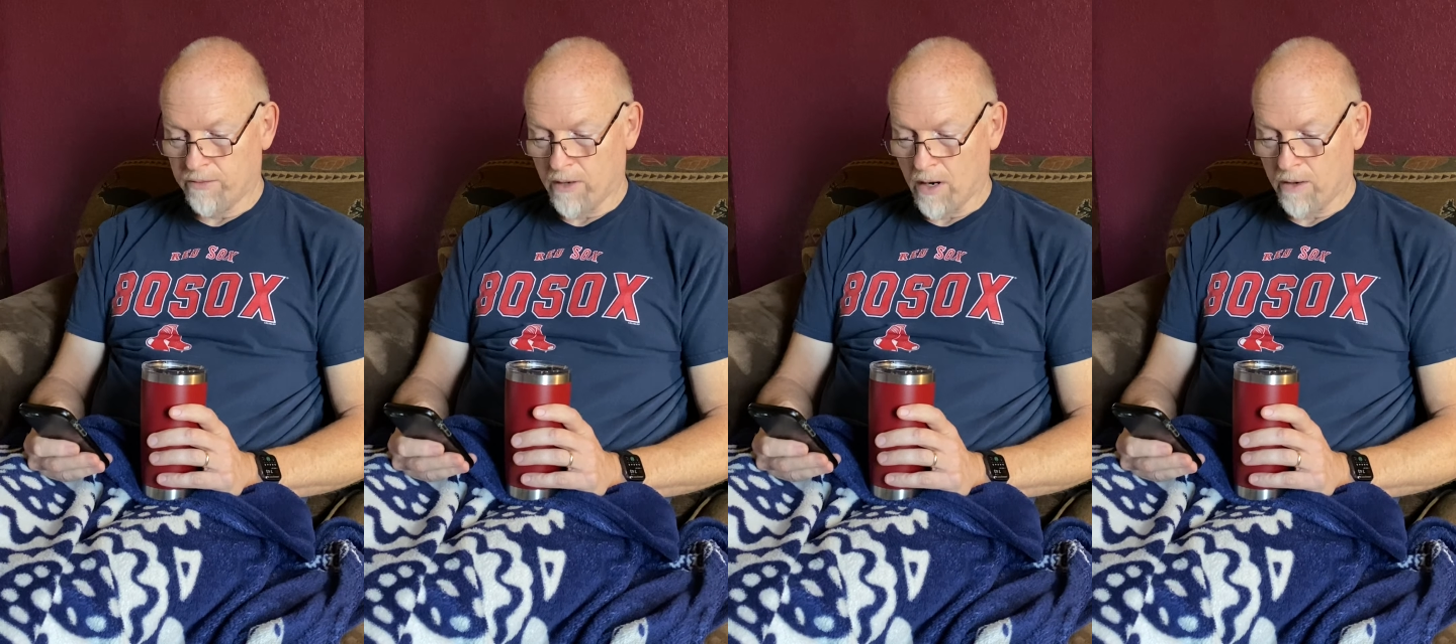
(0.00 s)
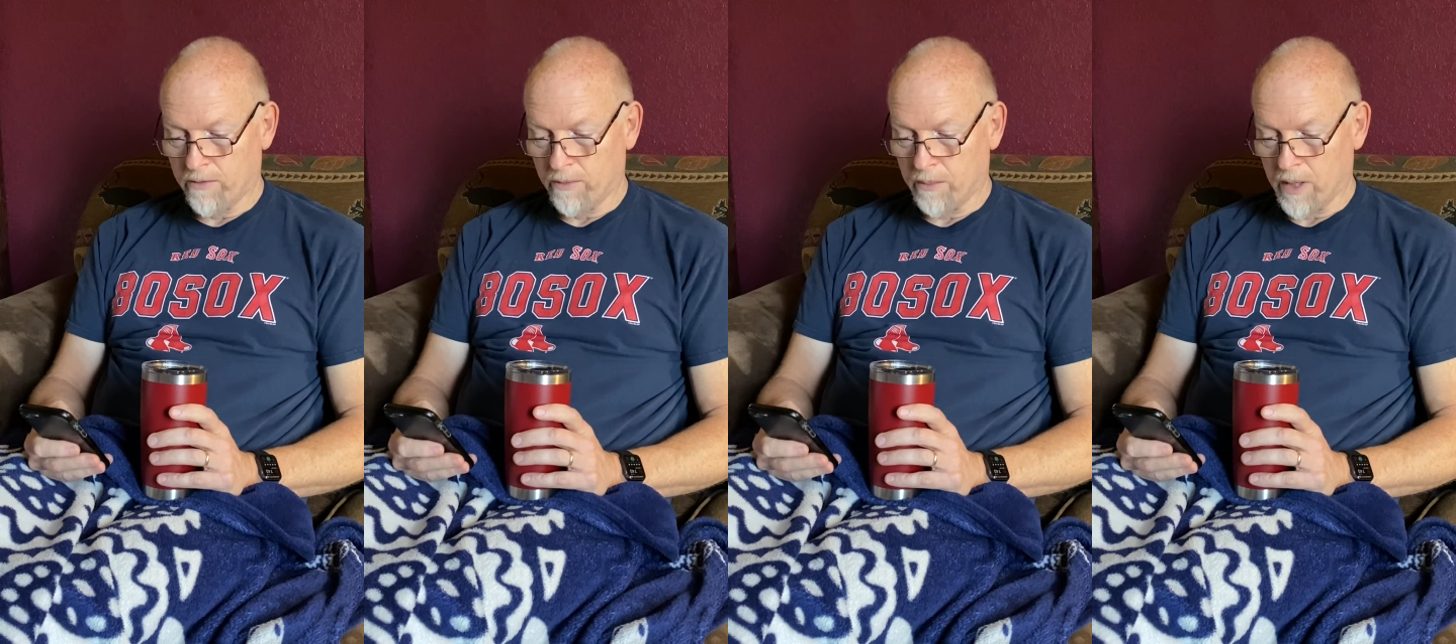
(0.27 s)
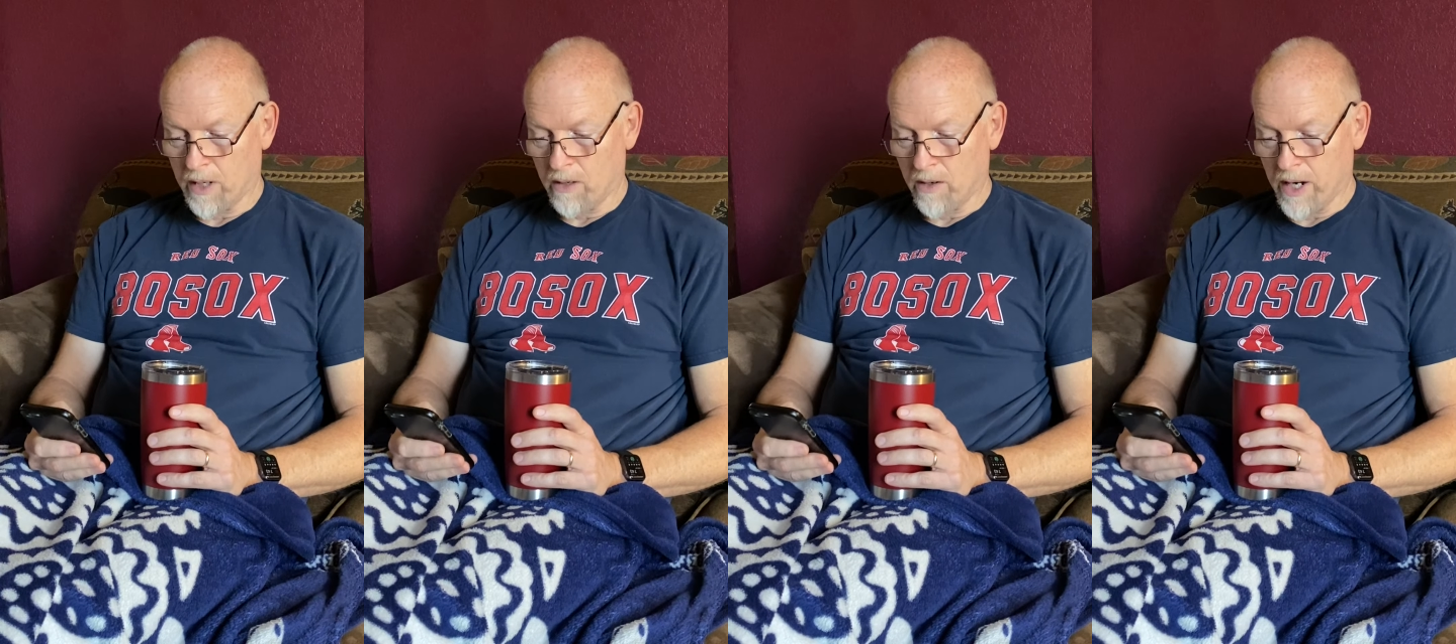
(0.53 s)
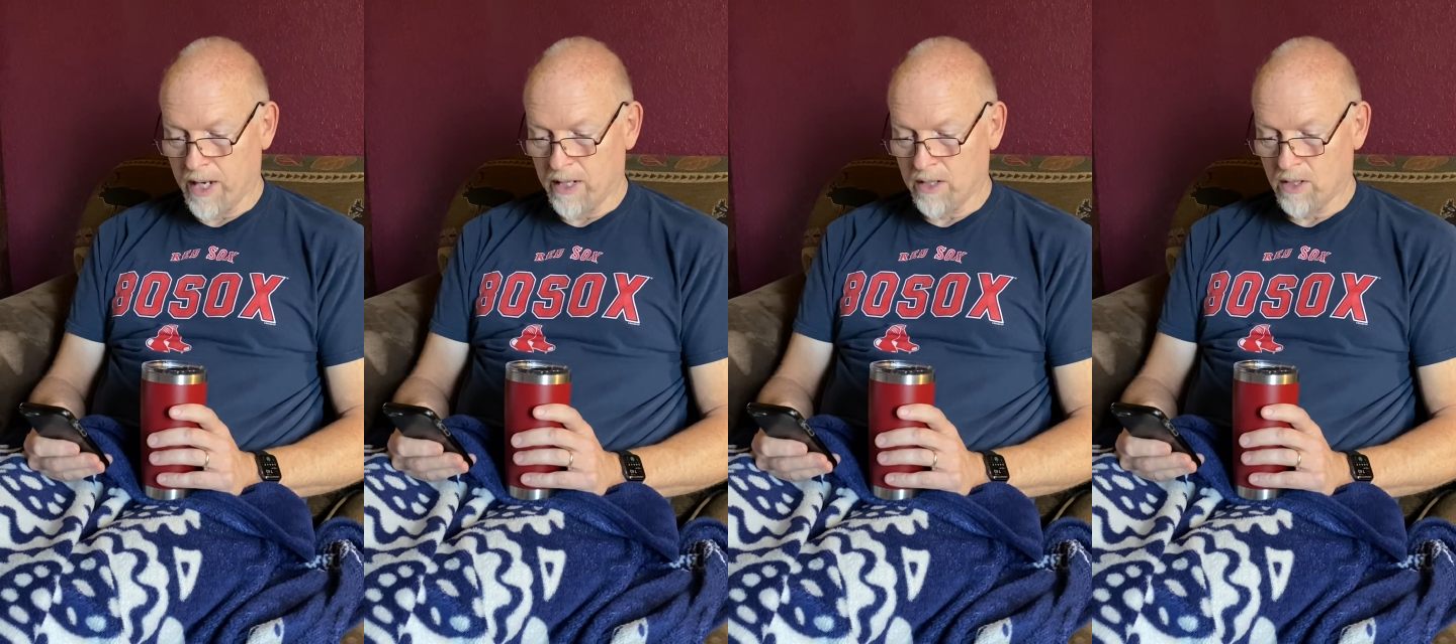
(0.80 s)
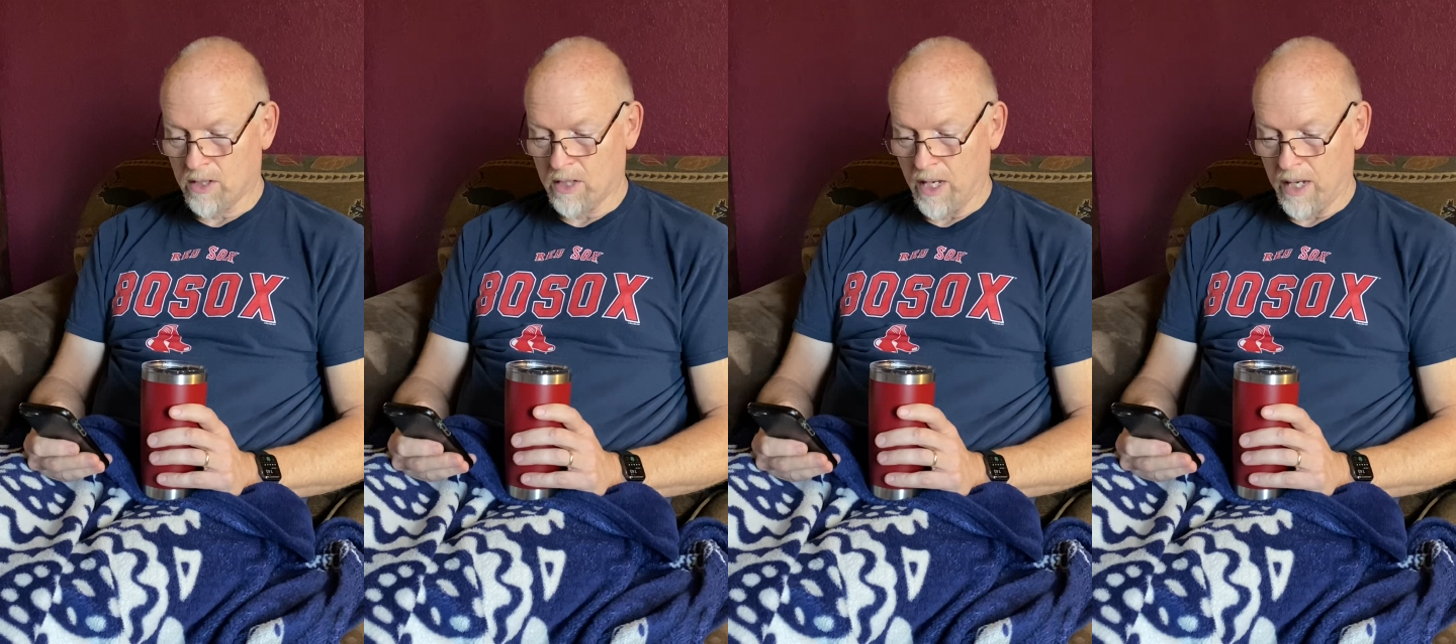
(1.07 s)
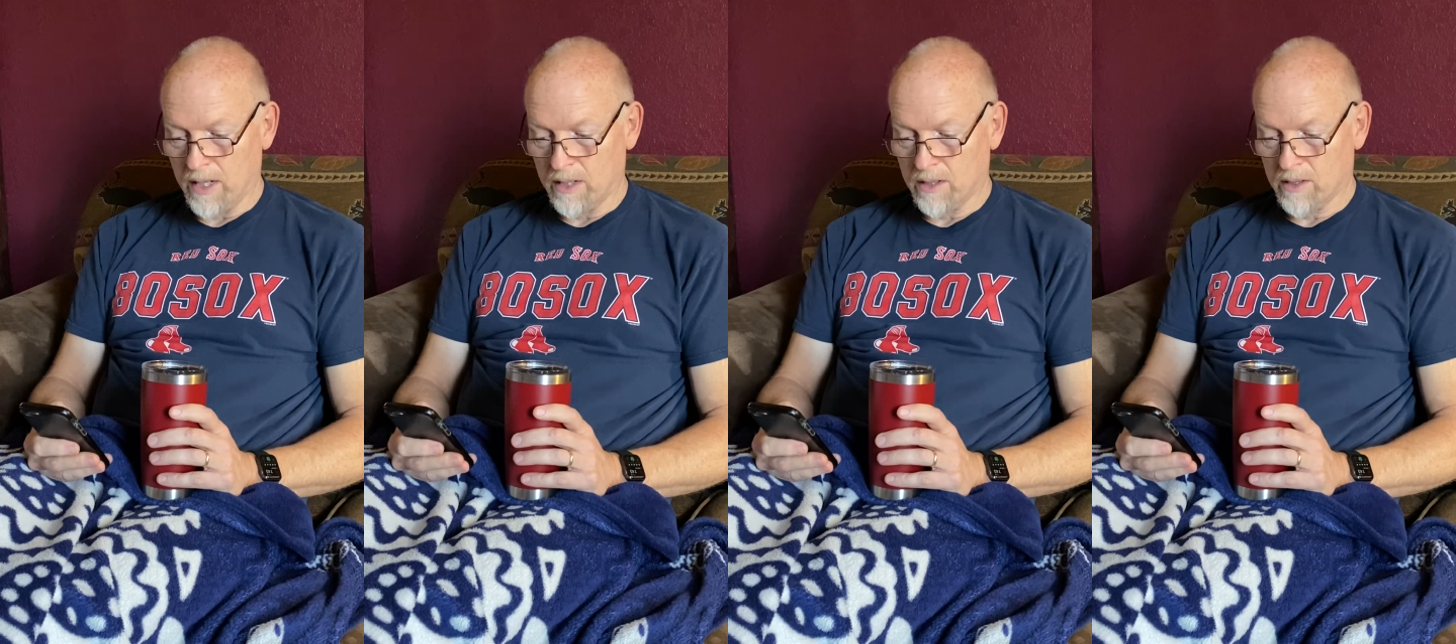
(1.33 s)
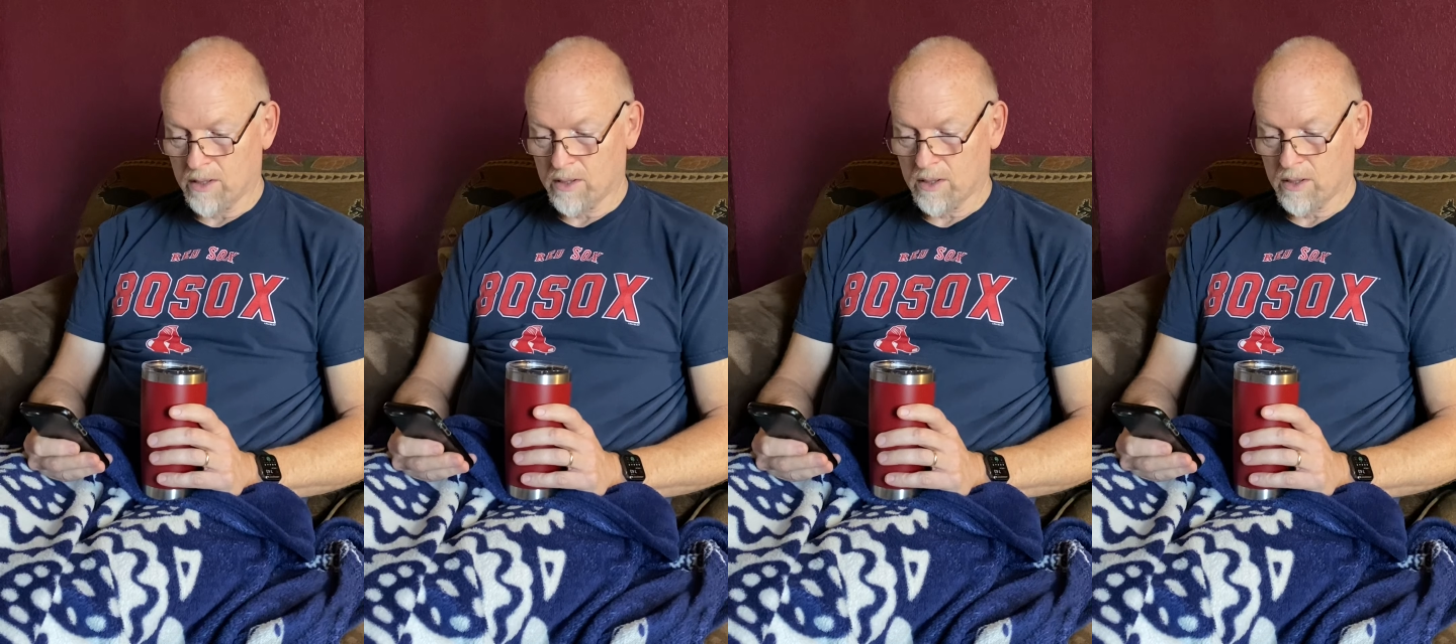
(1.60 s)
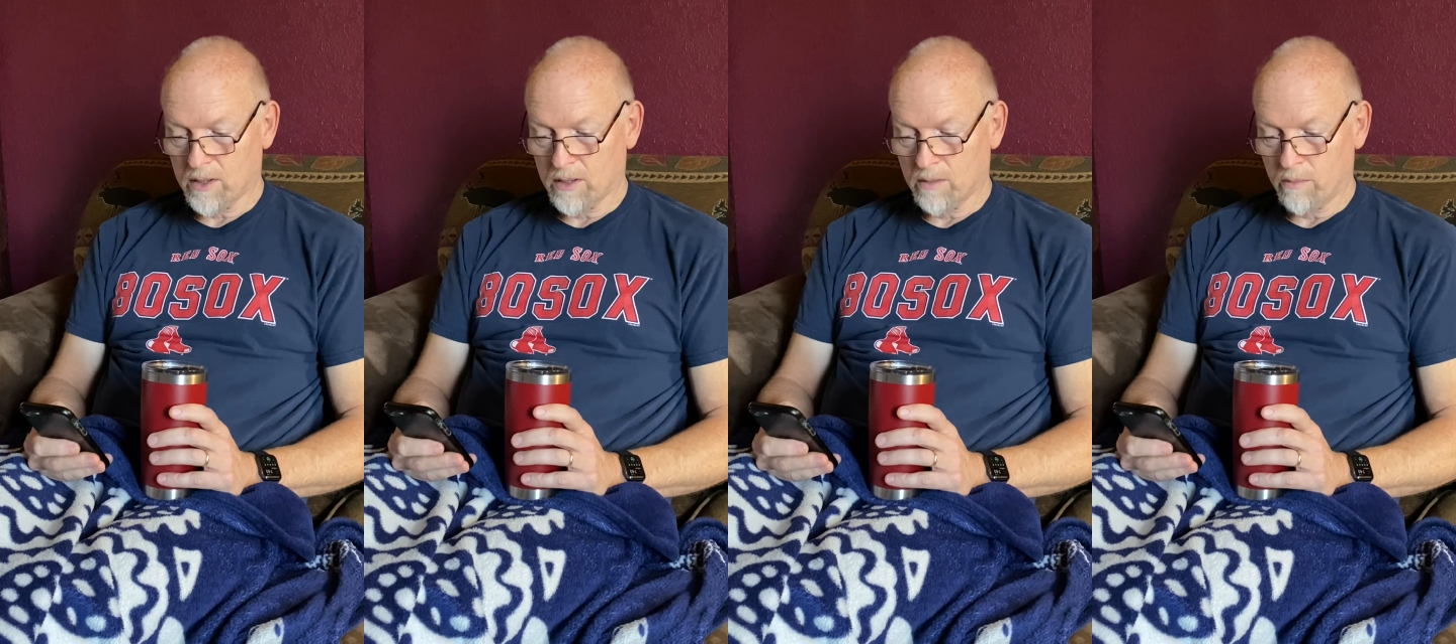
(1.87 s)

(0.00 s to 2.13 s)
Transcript: far from their grand estates.